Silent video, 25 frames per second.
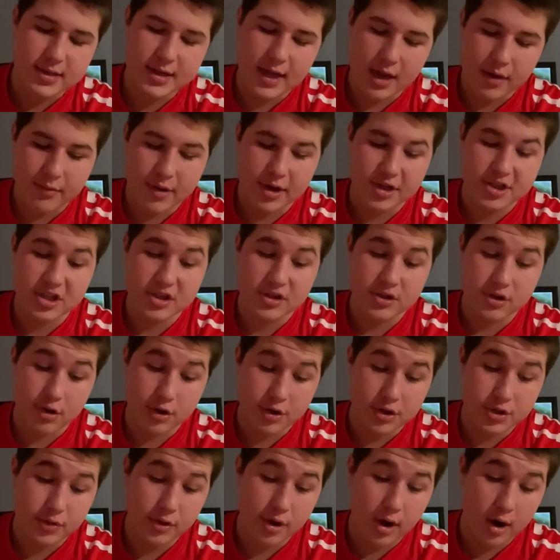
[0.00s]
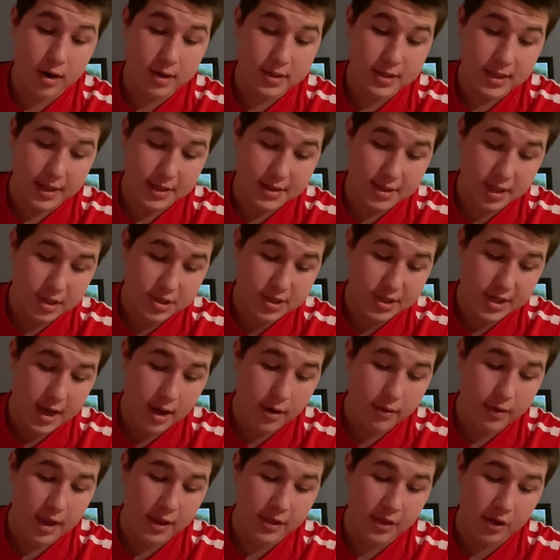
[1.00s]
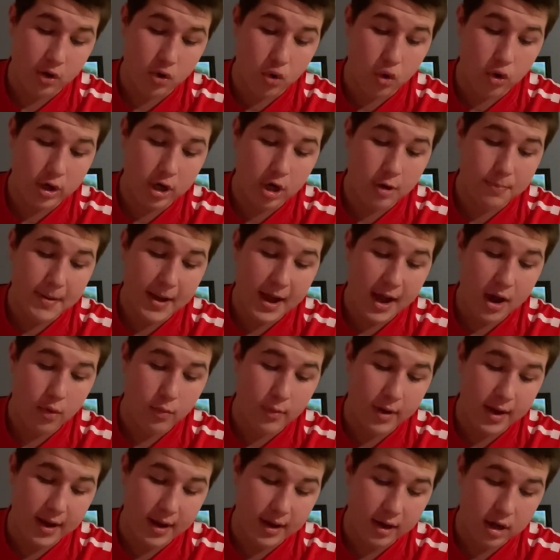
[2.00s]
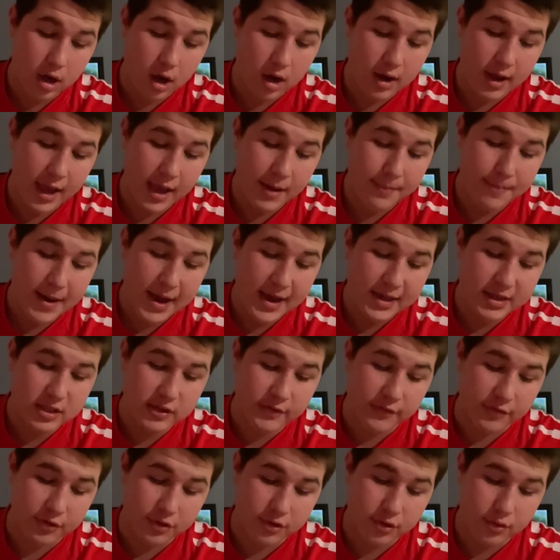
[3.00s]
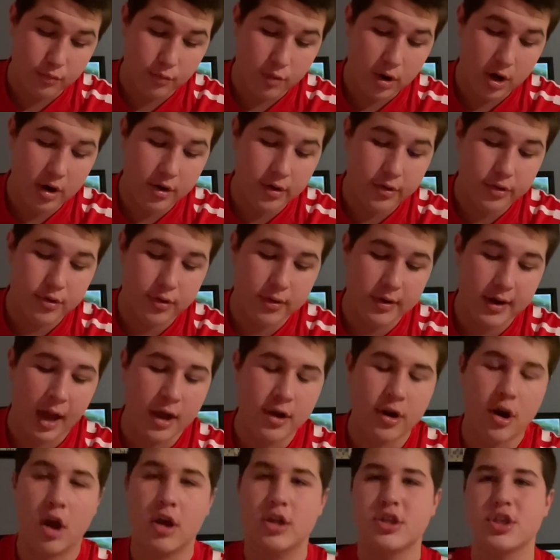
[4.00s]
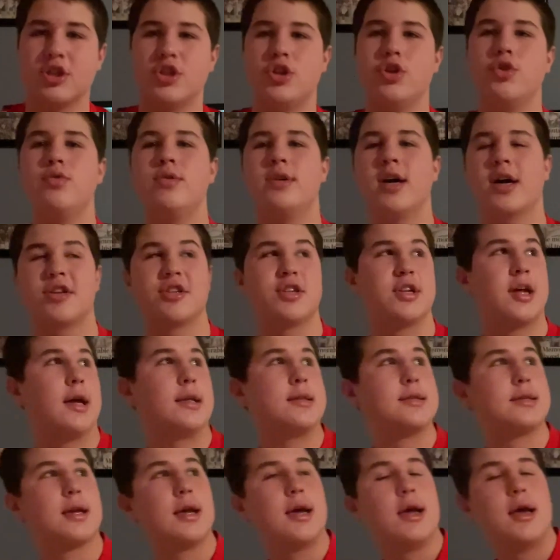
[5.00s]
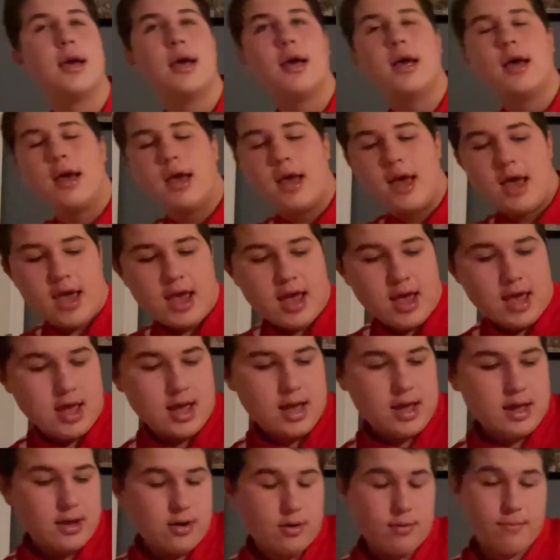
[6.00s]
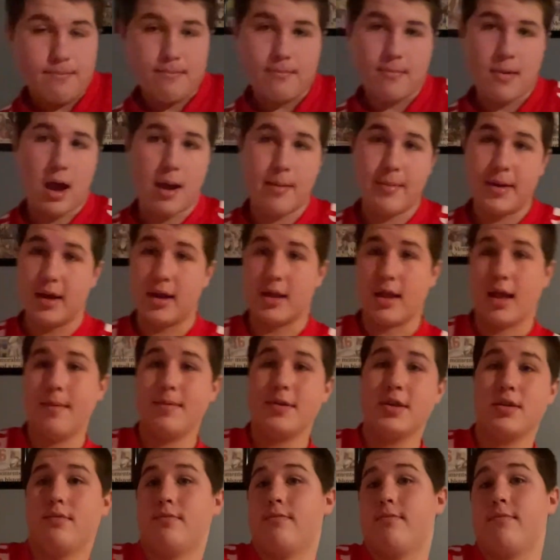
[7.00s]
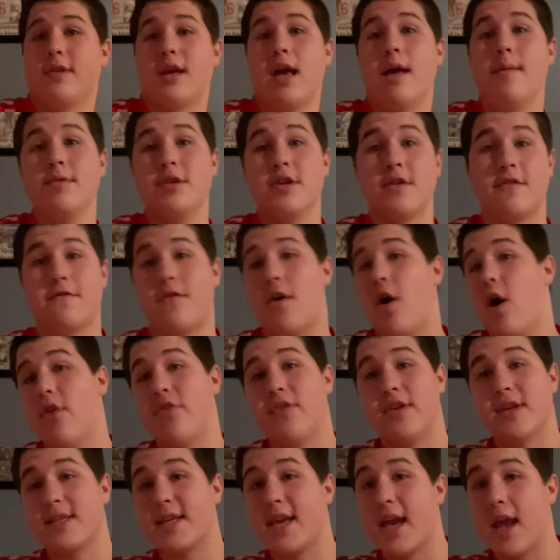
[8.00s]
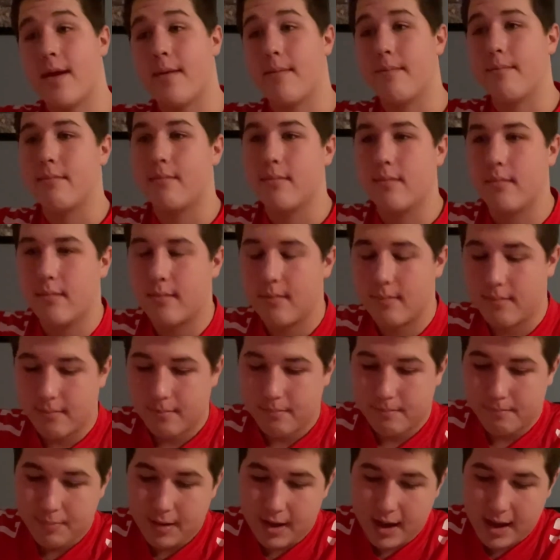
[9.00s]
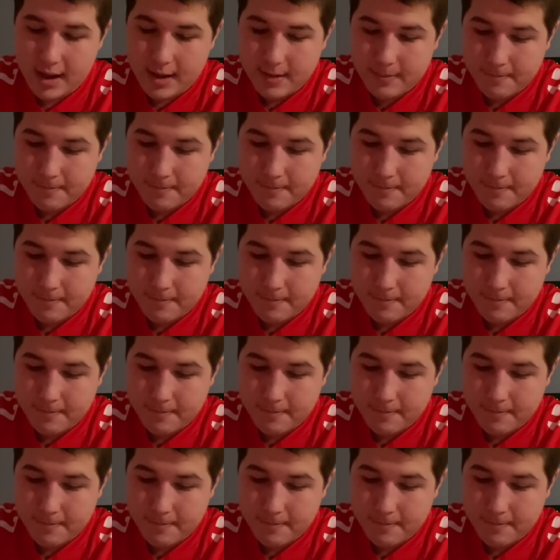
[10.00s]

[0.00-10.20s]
rushes, 32 yards, and a touchdown. And then Cornell Powell caught 8 passes for 139 yards and 2 touchdowns. I mean, Clemson fought in this game, but